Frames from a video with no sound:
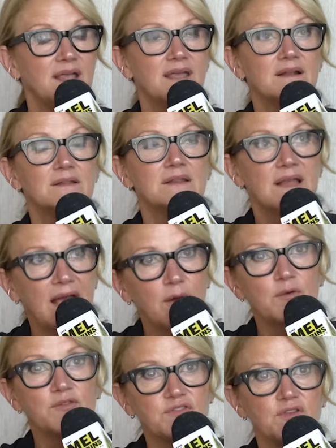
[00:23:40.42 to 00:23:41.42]
It
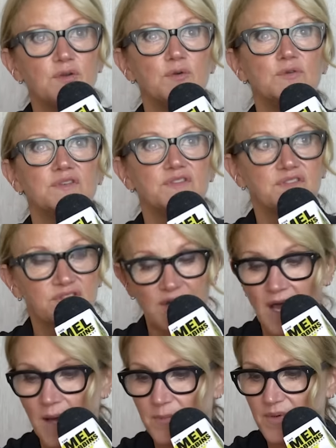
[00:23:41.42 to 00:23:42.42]
allows you to
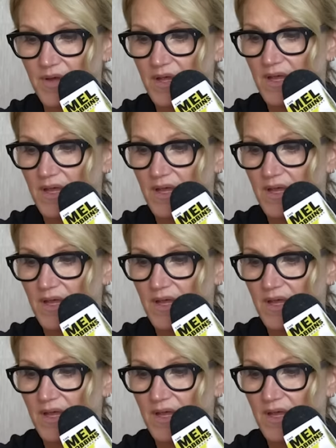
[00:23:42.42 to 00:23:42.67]
stop